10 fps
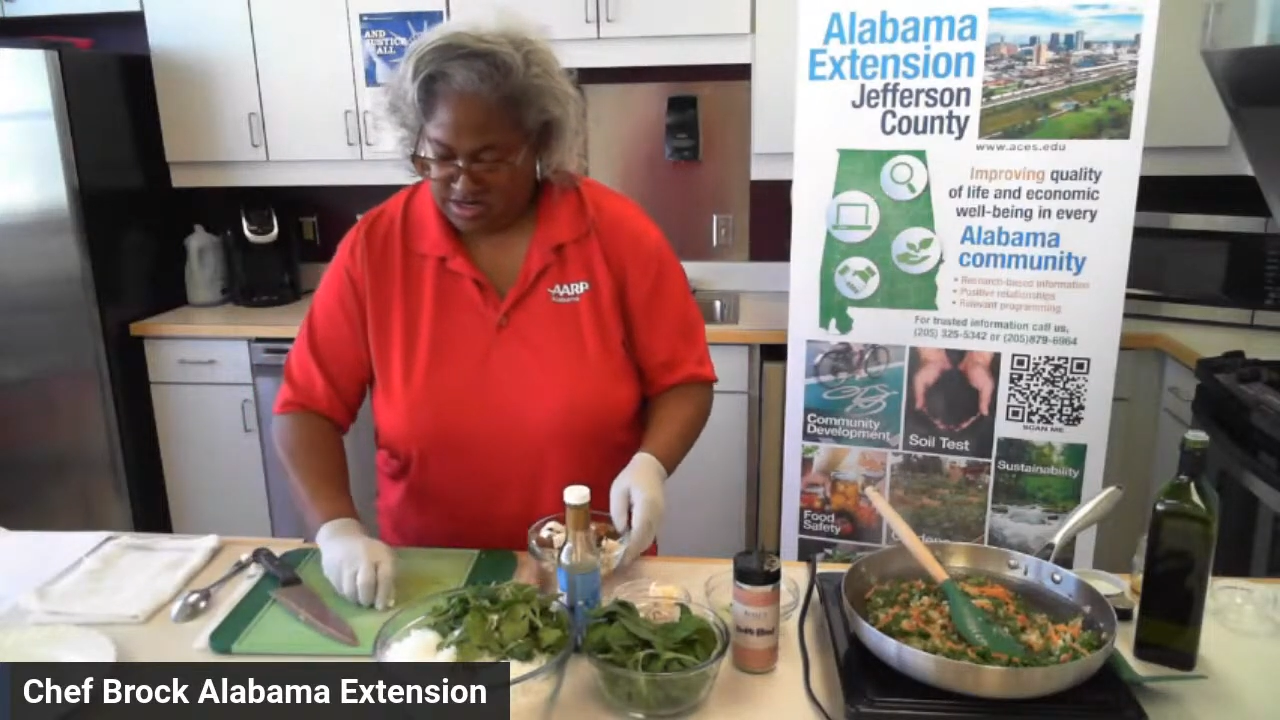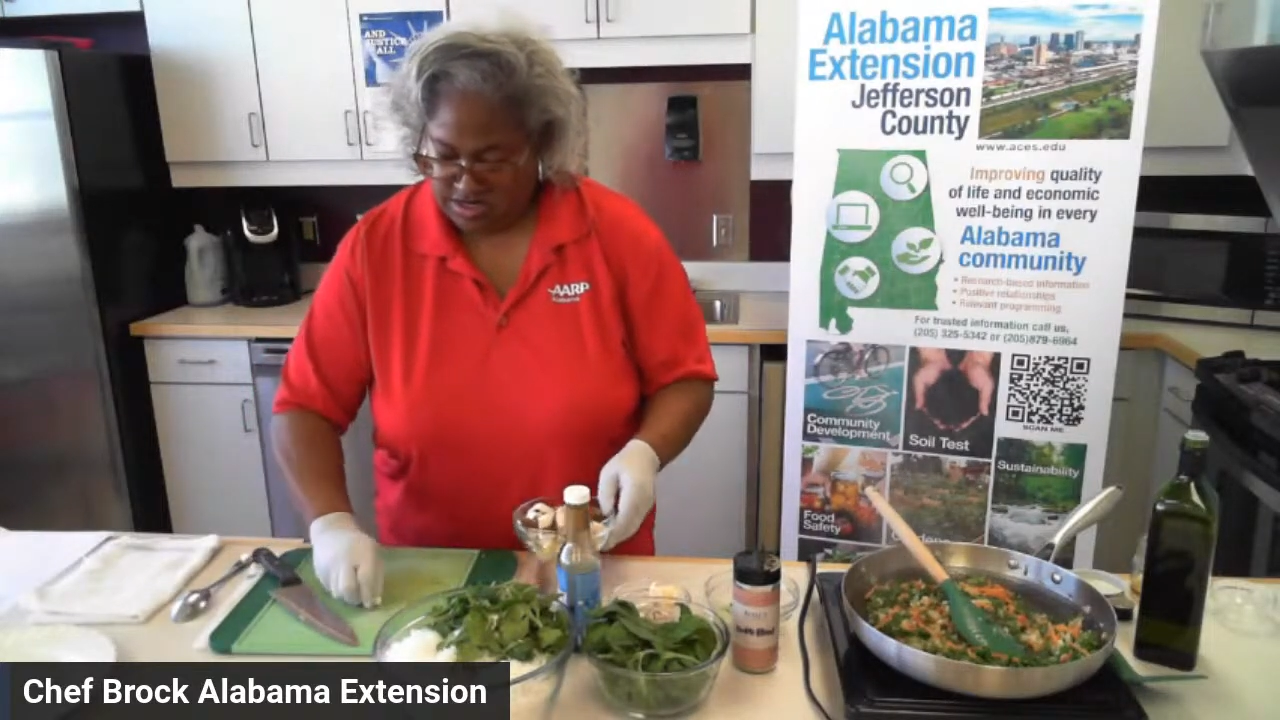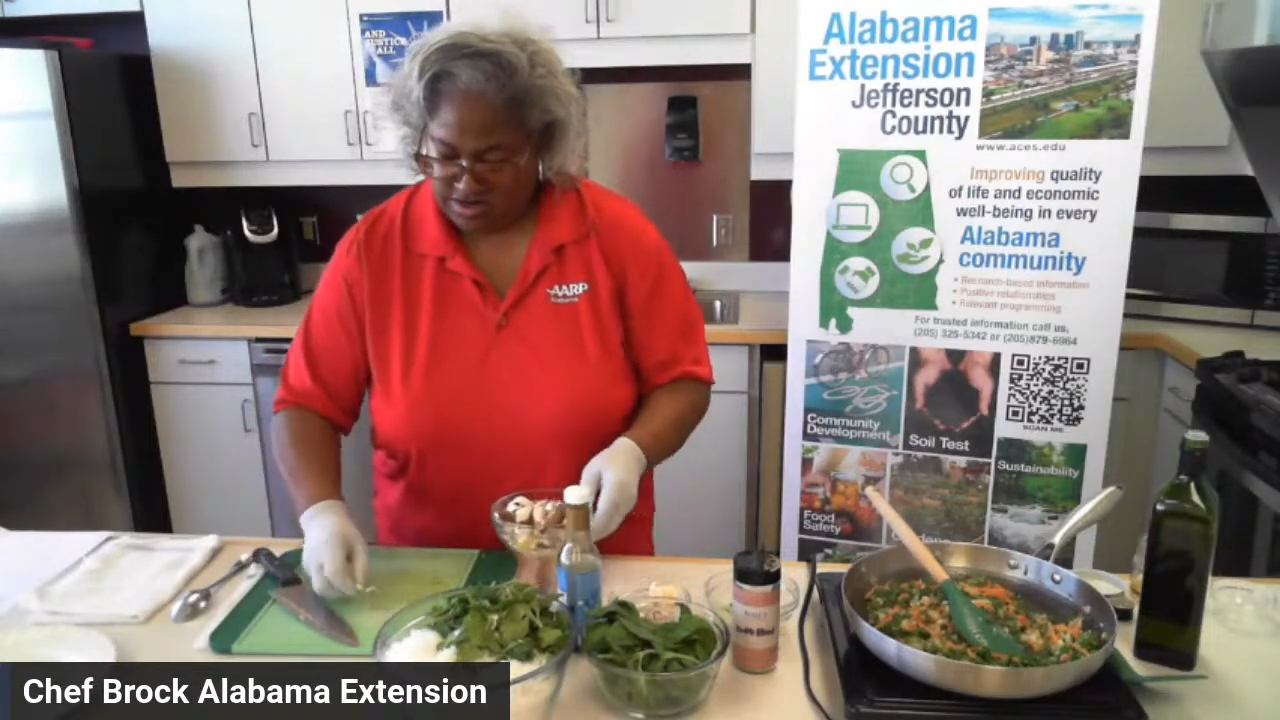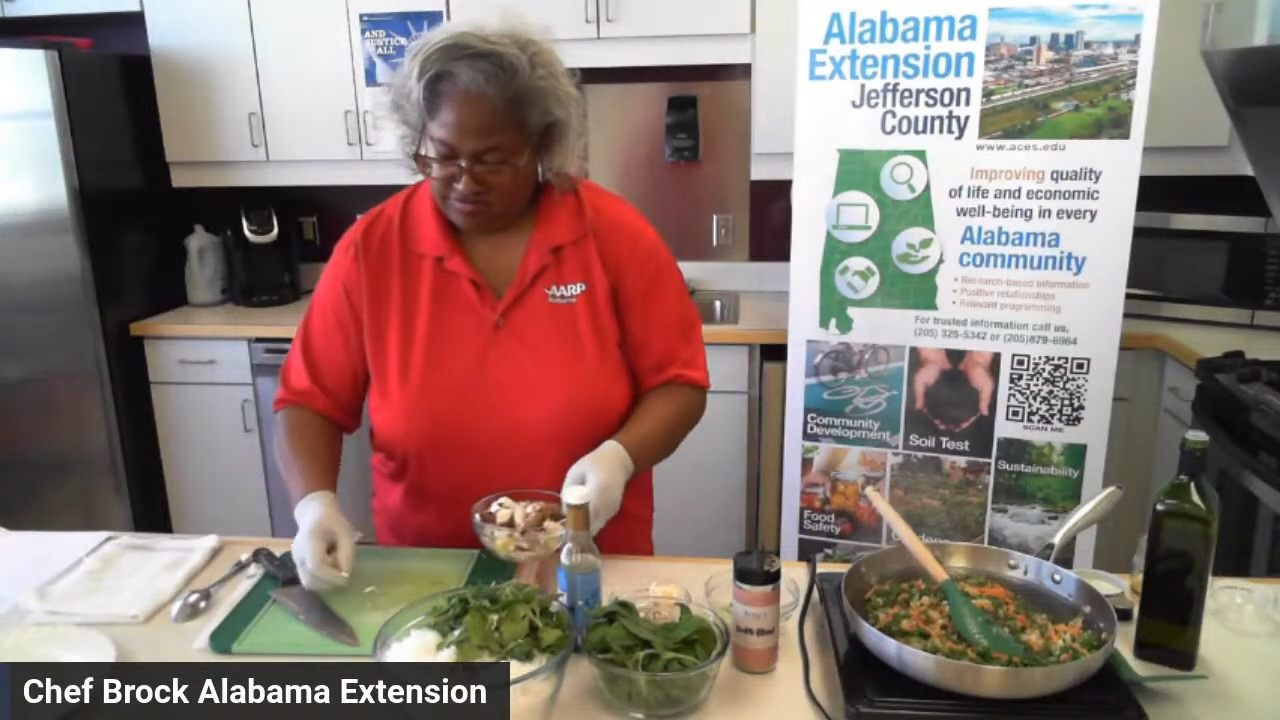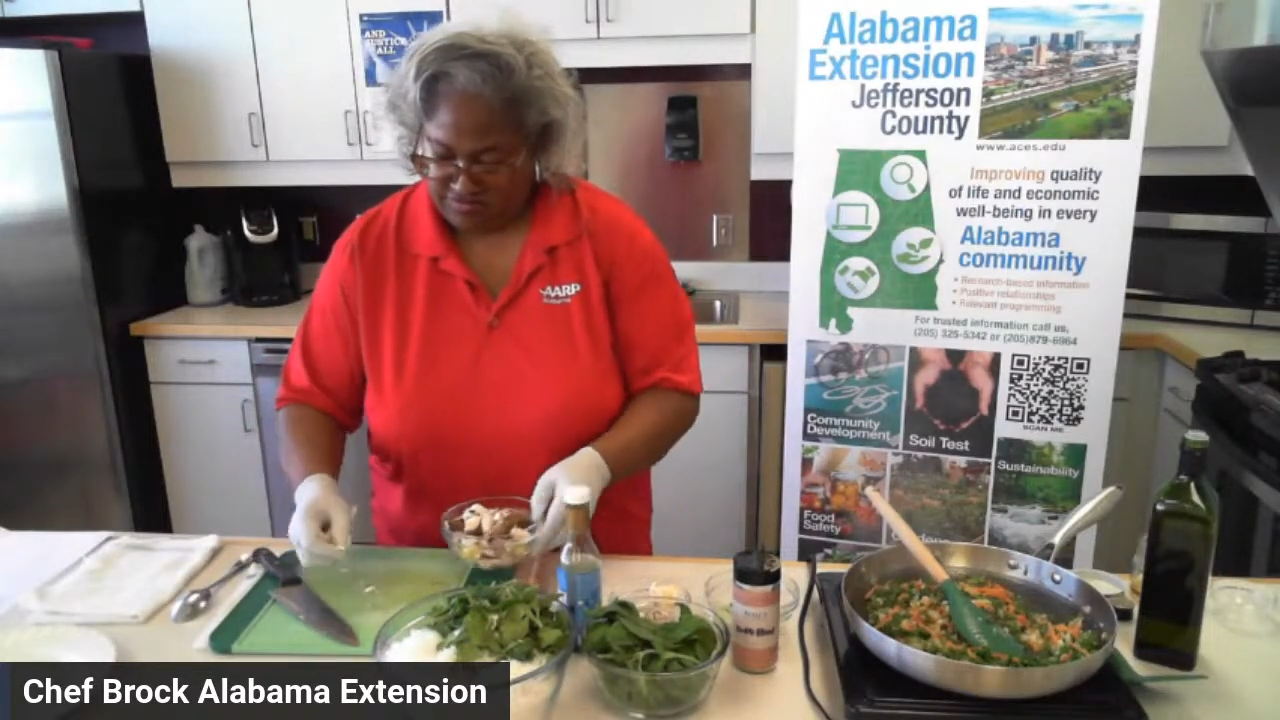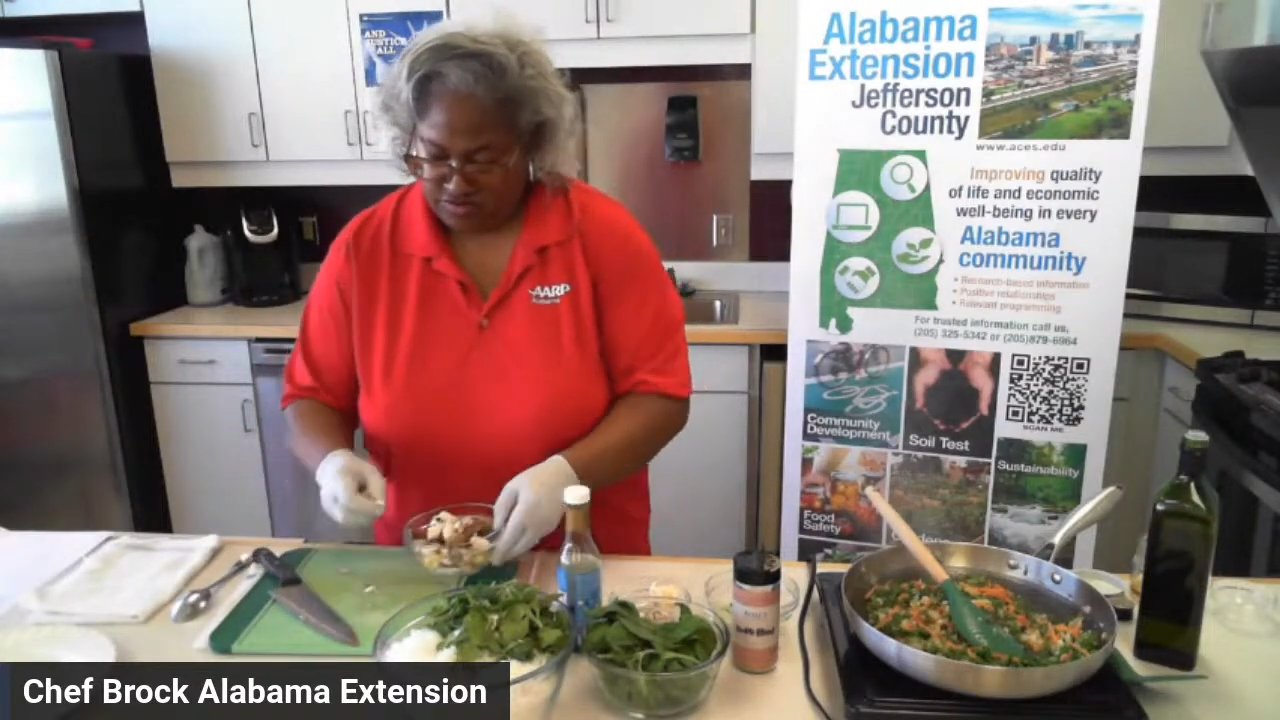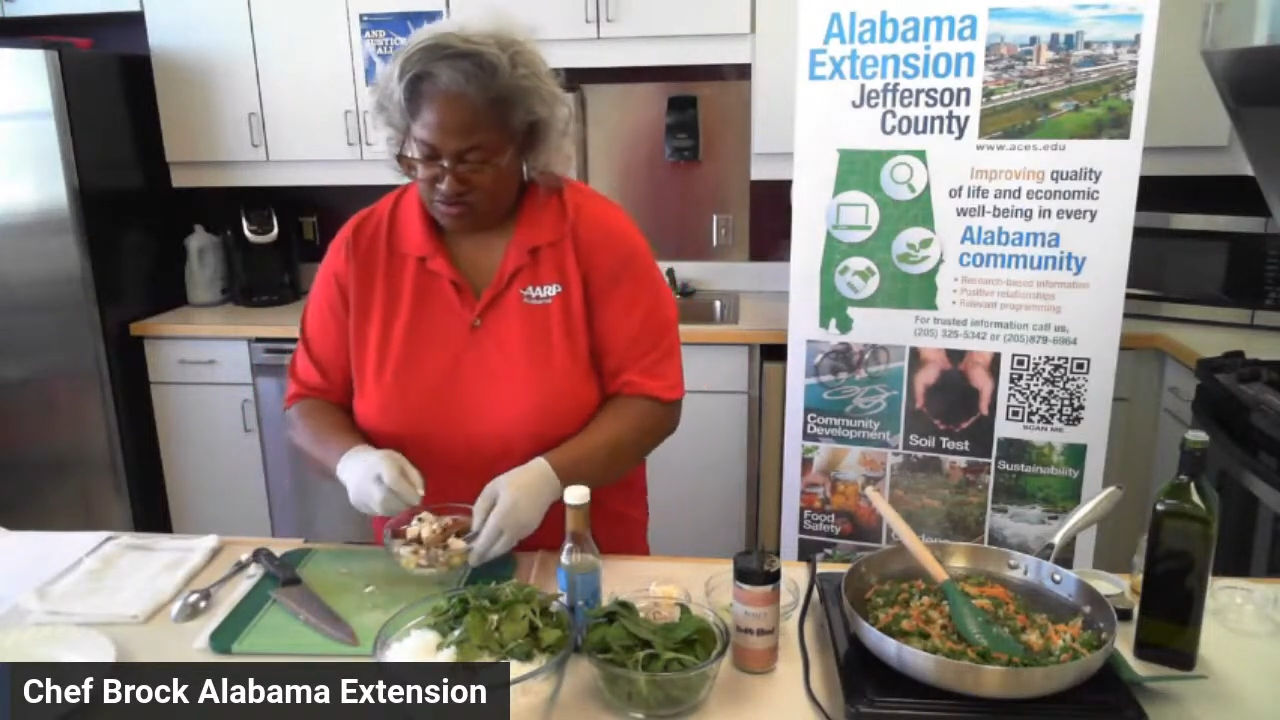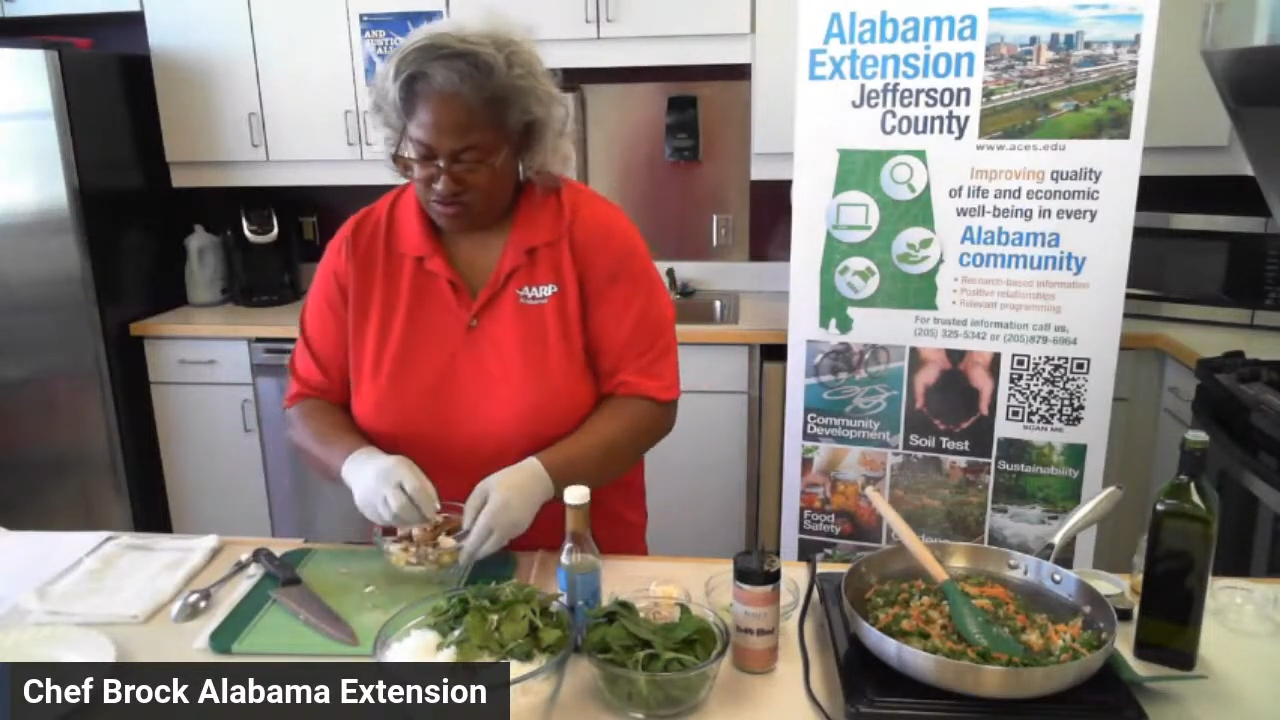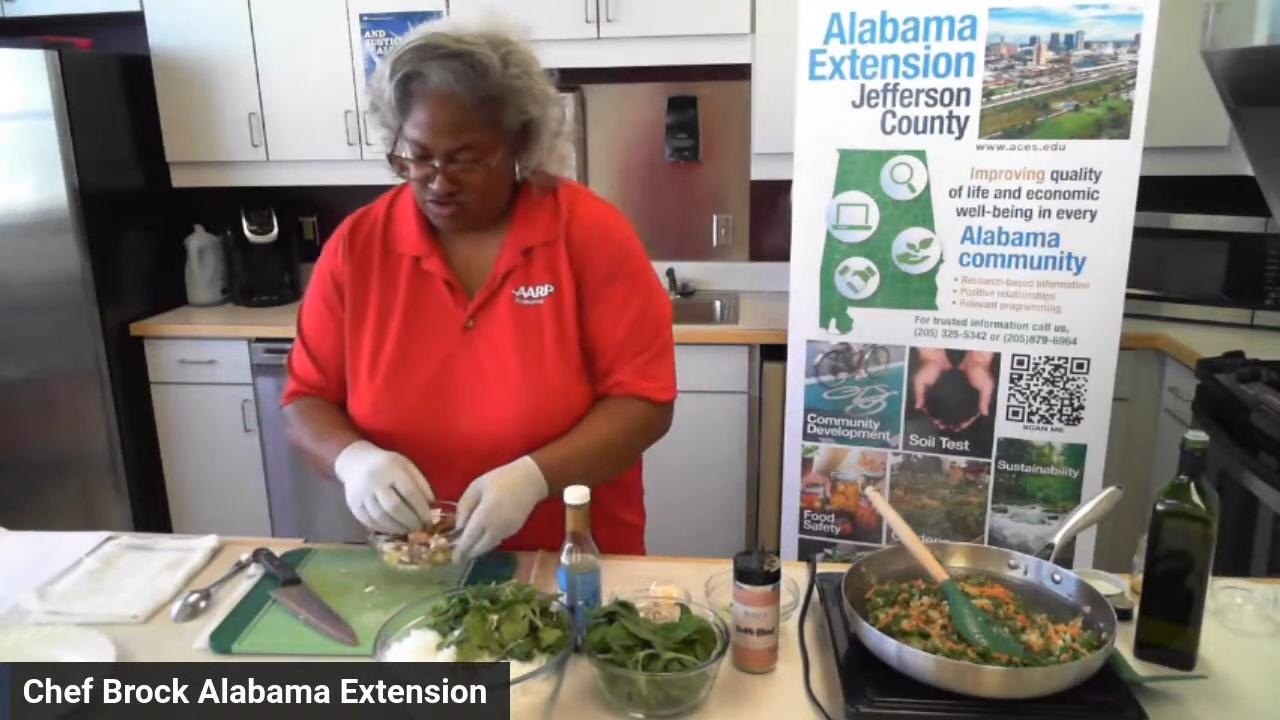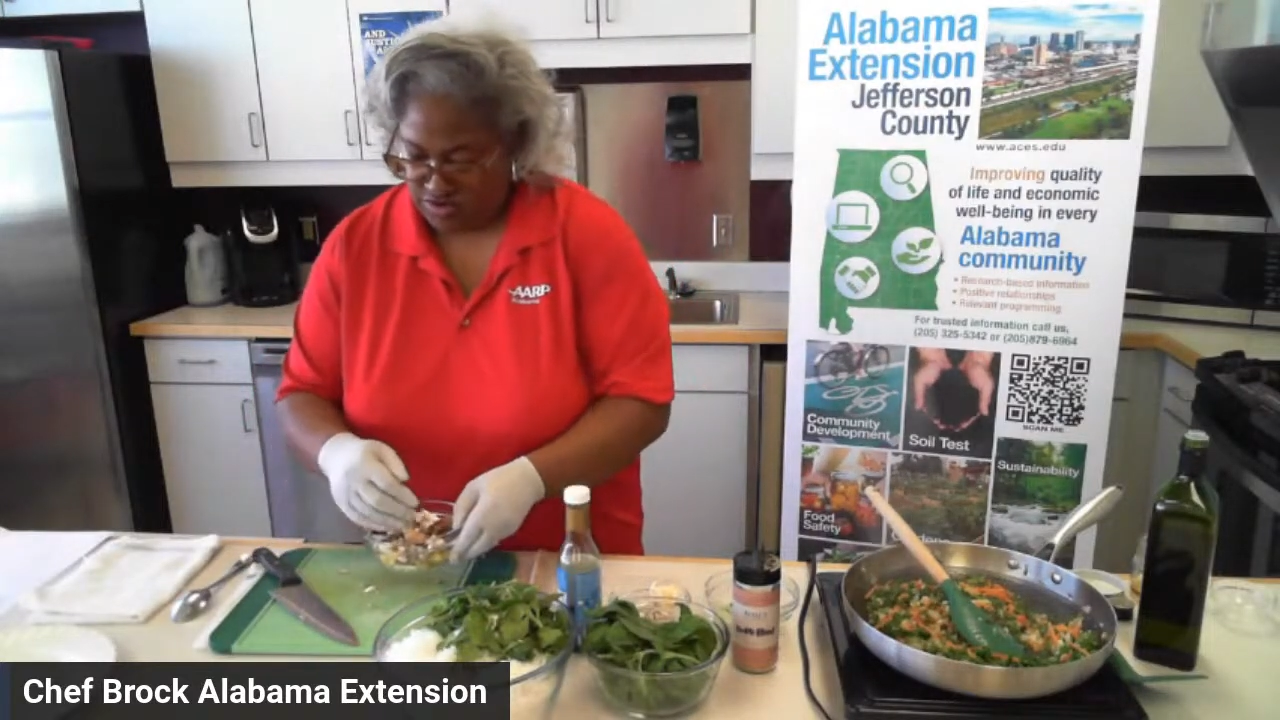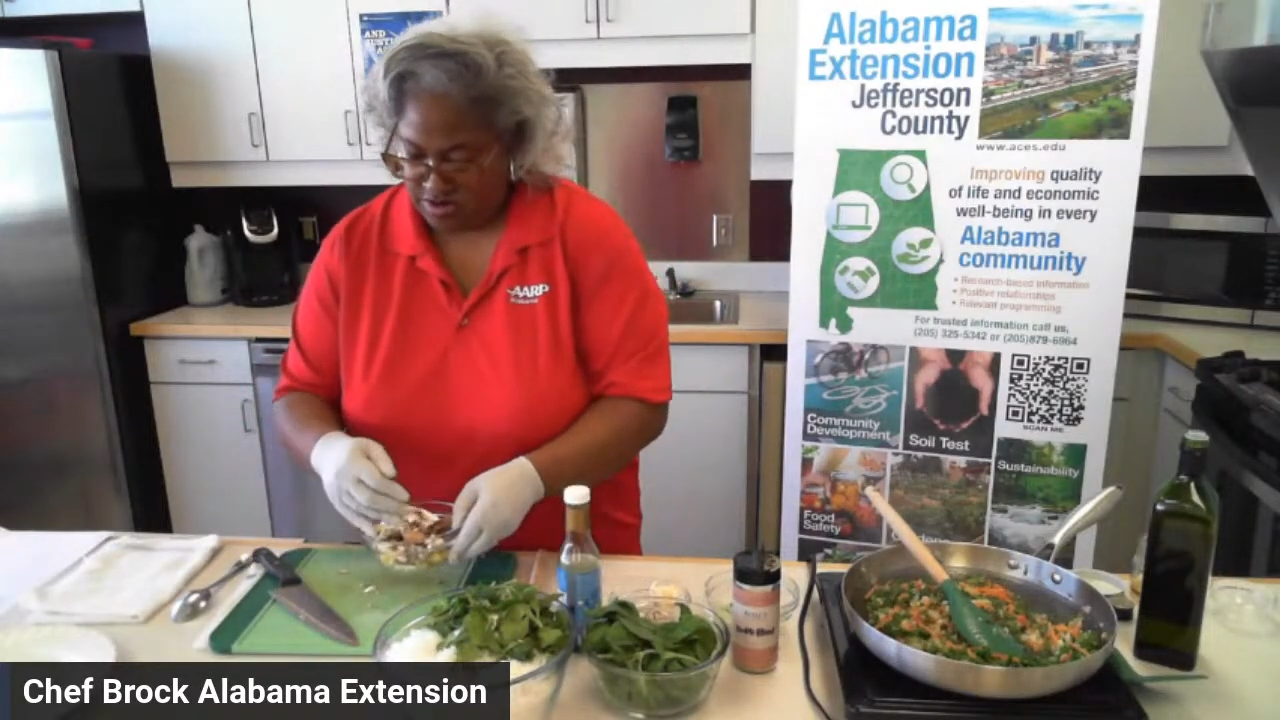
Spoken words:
if you're doing a